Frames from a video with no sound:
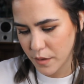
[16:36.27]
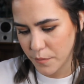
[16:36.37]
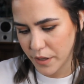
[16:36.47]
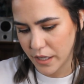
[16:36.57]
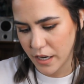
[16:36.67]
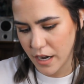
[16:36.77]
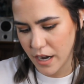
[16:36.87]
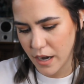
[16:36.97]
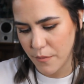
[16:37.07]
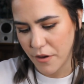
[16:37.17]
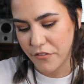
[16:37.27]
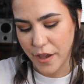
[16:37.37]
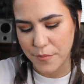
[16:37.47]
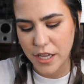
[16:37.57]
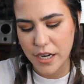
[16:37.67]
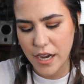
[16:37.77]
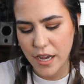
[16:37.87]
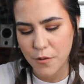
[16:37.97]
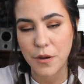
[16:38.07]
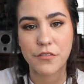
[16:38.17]
but my family and
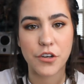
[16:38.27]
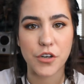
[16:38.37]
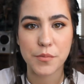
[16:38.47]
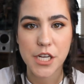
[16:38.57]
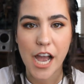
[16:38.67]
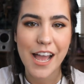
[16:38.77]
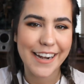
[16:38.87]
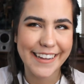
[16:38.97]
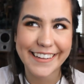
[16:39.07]
I, we have a group chat